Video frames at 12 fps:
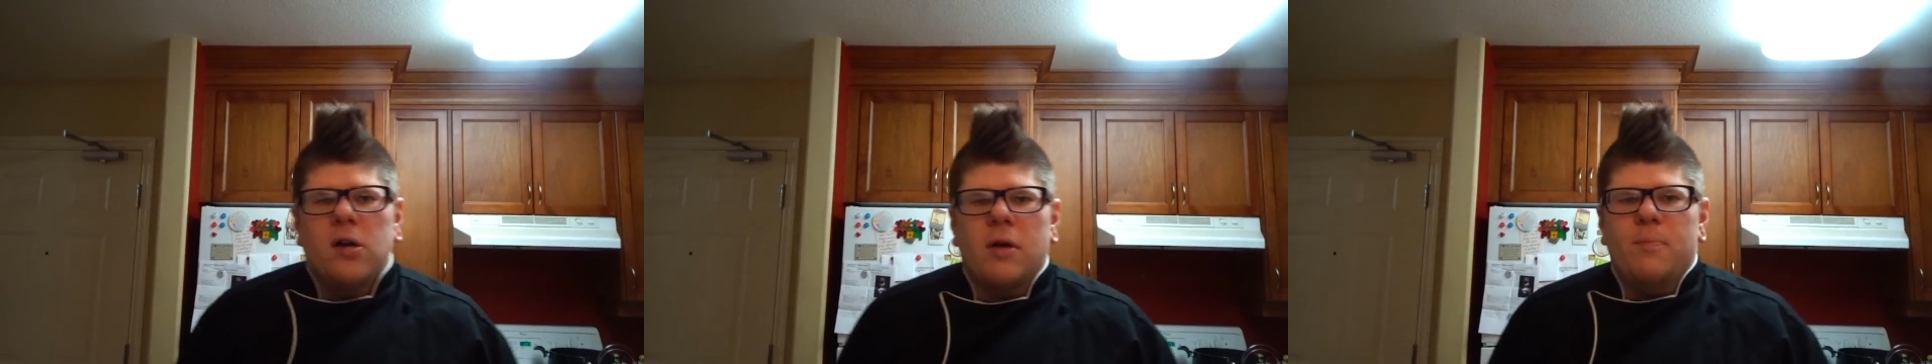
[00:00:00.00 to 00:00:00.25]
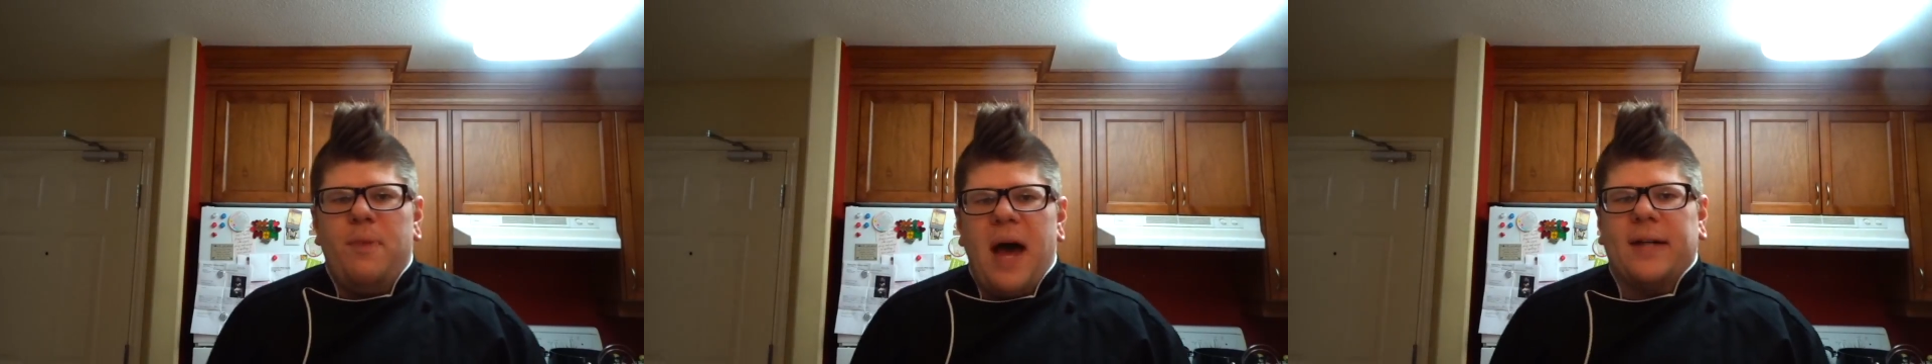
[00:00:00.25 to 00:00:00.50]

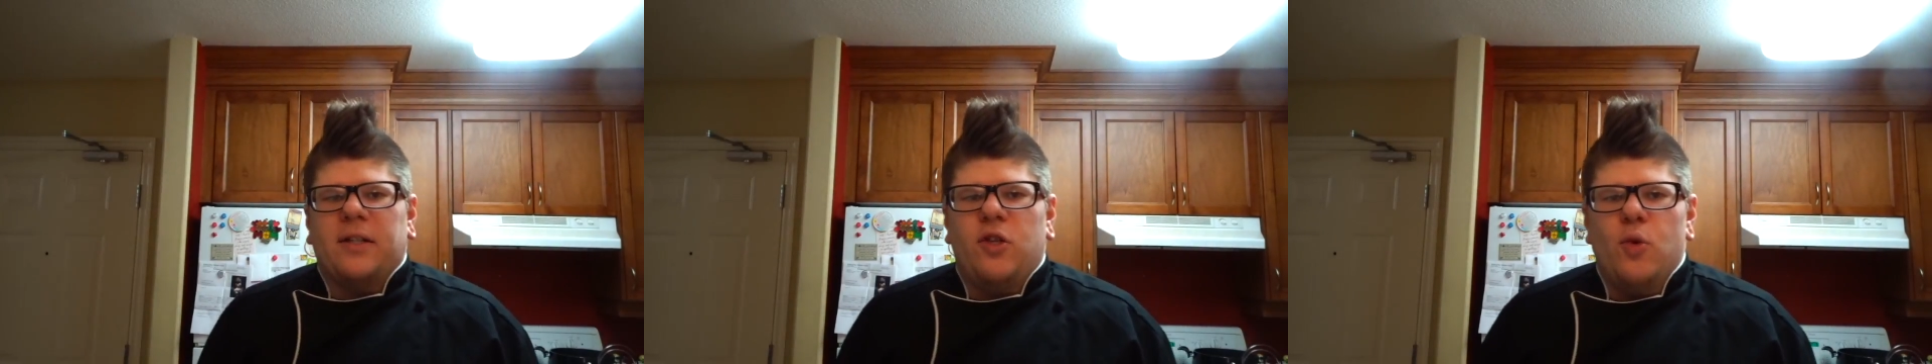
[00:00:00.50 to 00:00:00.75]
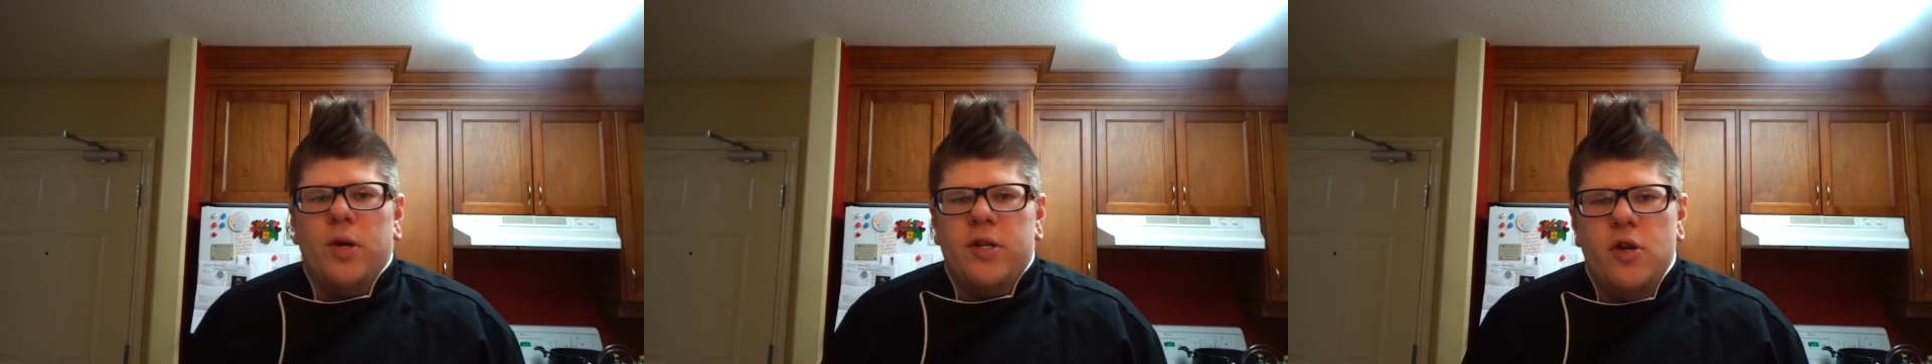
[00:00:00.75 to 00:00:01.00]
welcome back
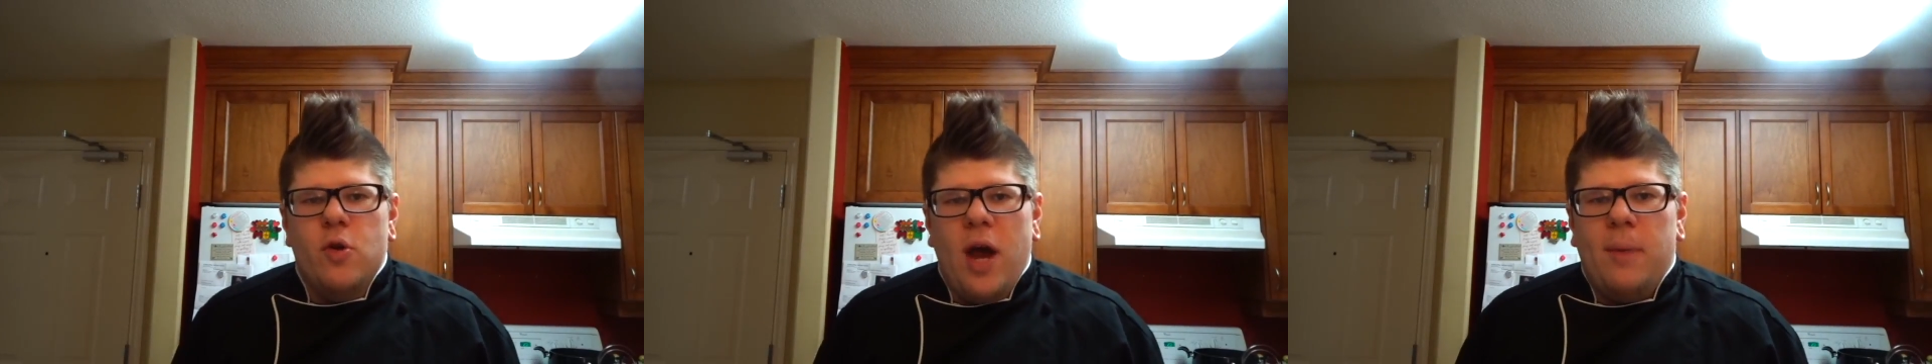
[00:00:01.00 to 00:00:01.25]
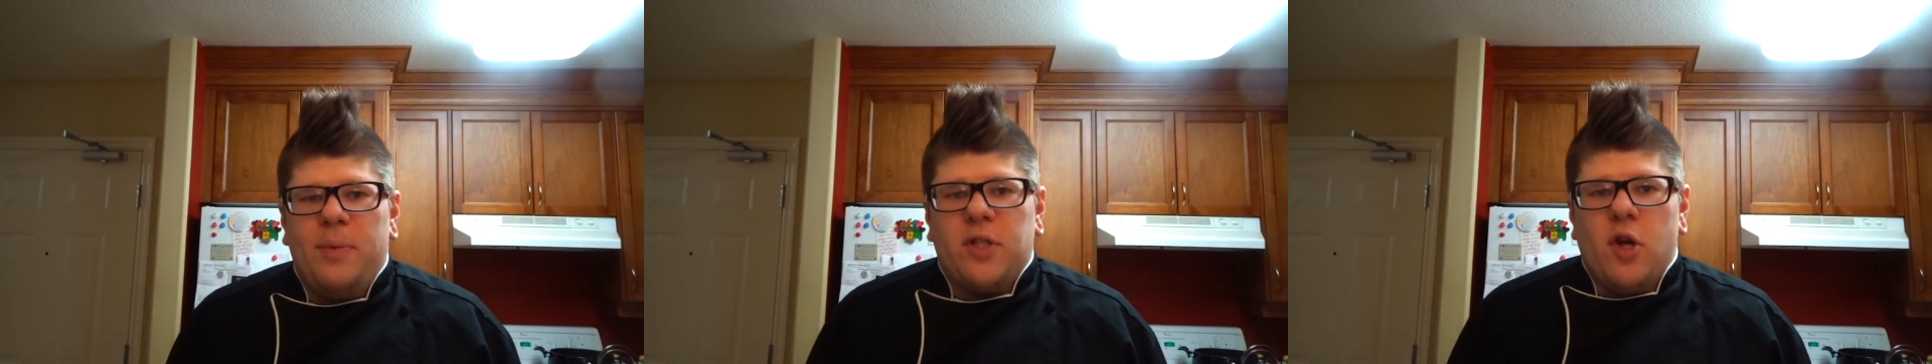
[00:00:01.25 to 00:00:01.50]
to a new
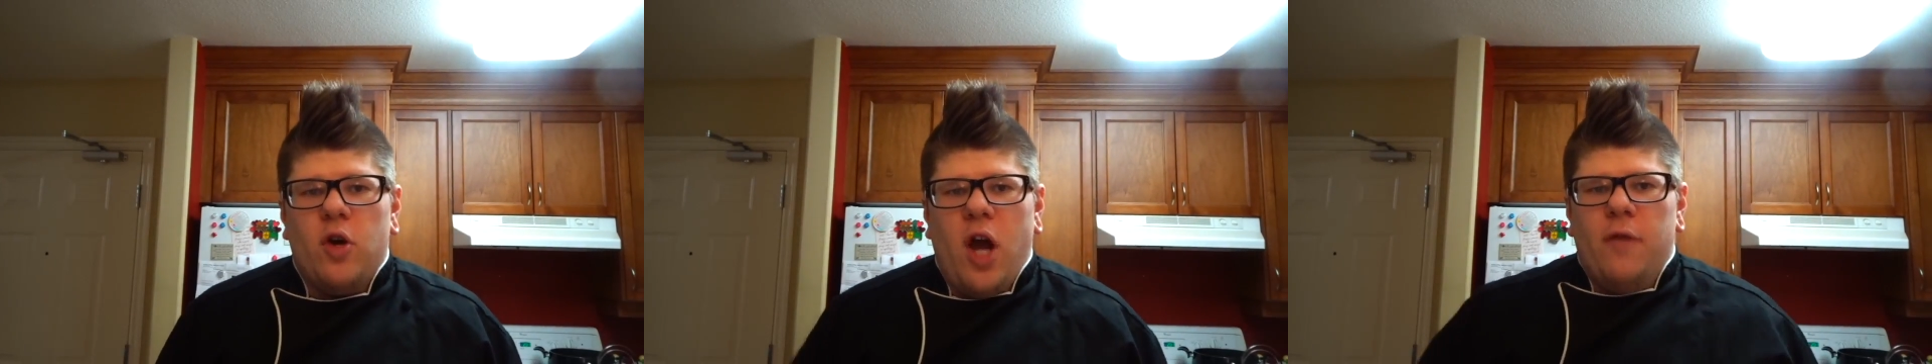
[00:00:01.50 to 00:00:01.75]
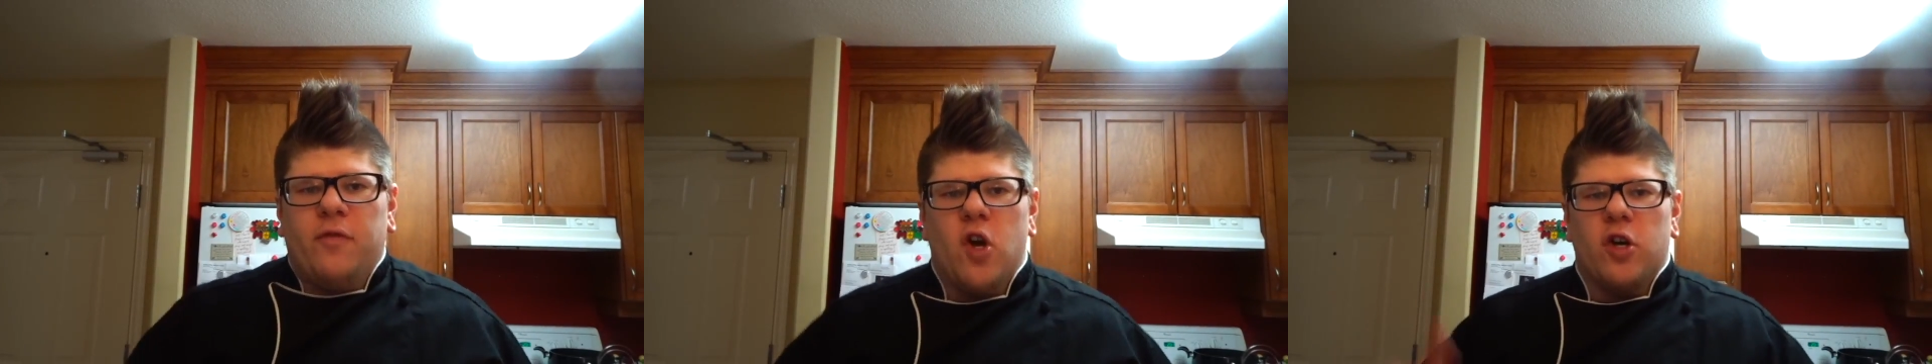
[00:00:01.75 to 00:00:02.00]
episode
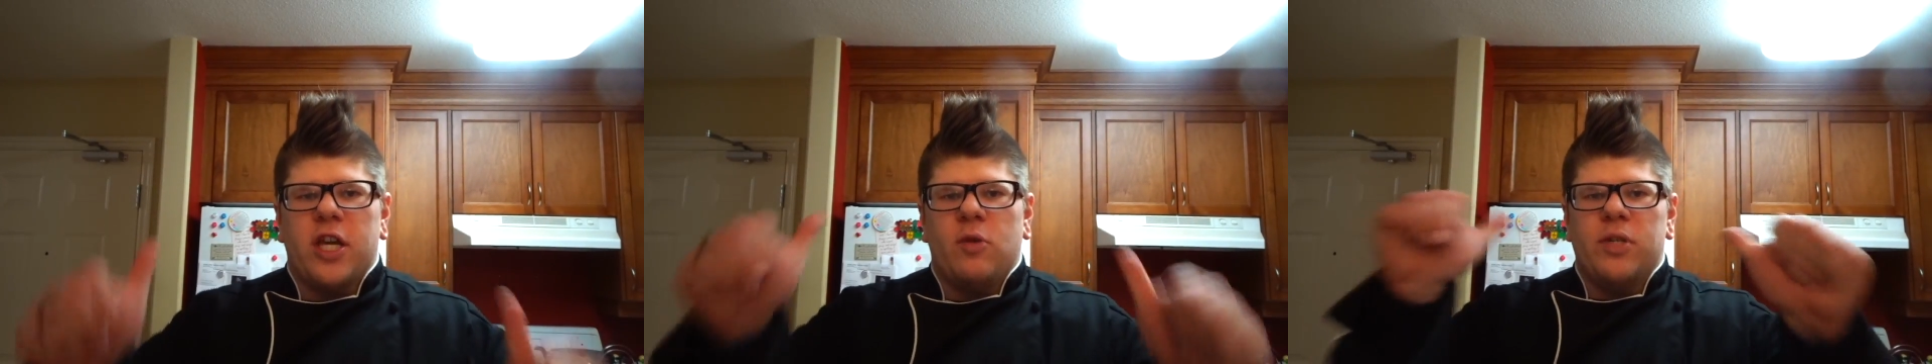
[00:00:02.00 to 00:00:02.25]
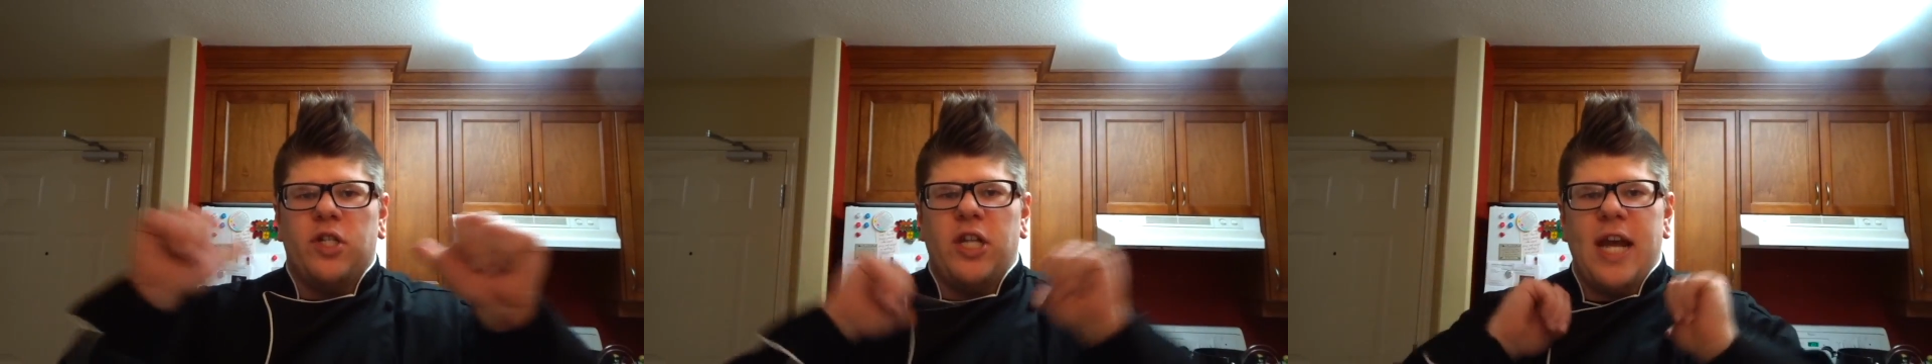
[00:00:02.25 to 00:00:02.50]
of Cooking
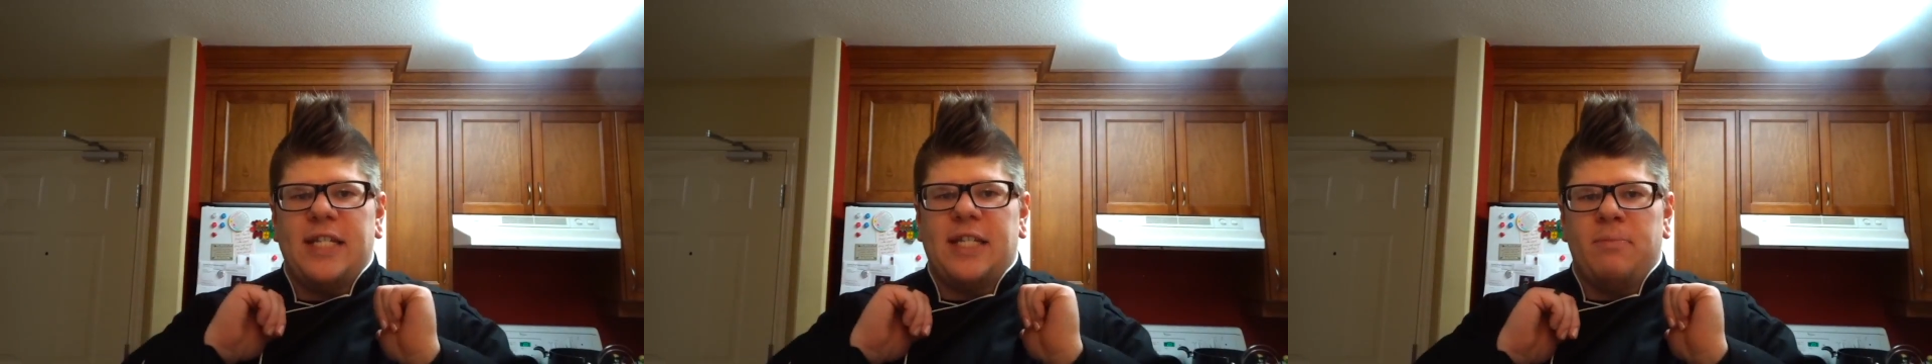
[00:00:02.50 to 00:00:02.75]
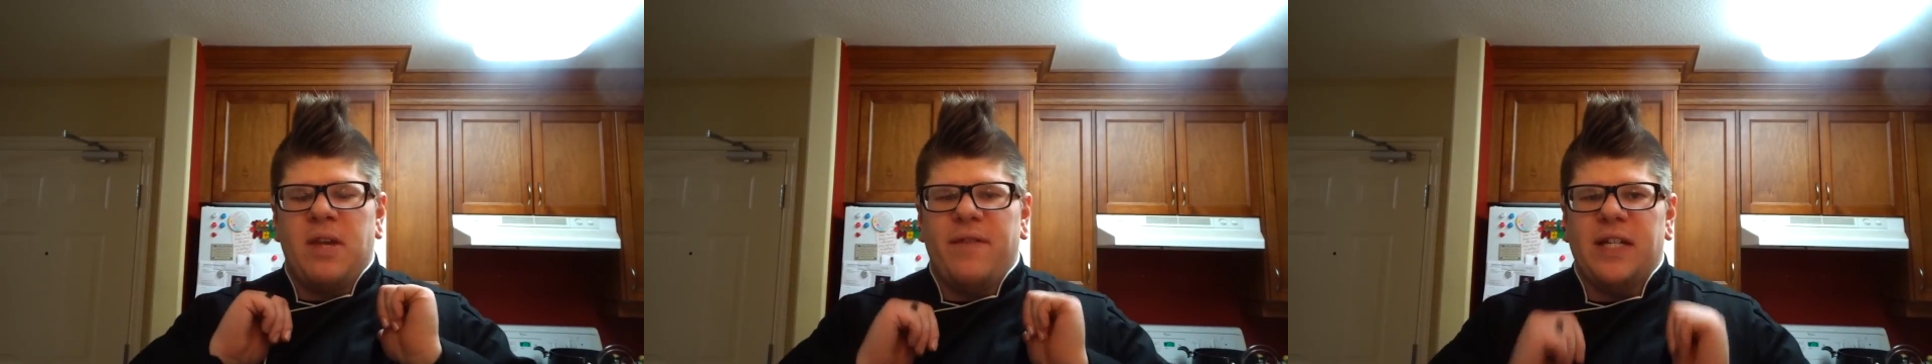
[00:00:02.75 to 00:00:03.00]
with Jay
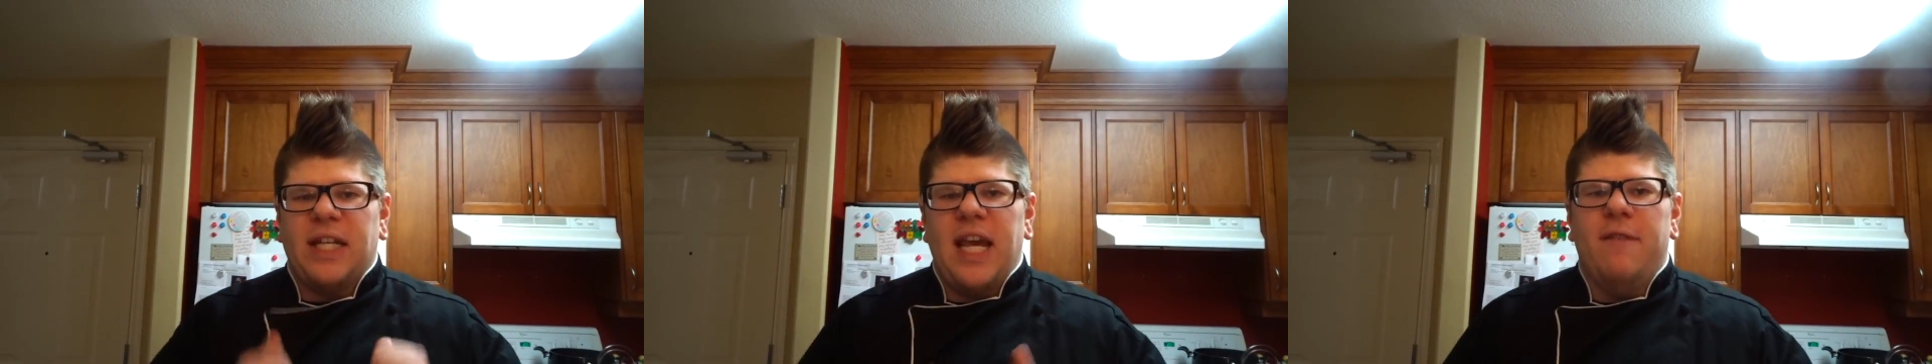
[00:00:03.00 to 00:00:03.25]
Simkovits.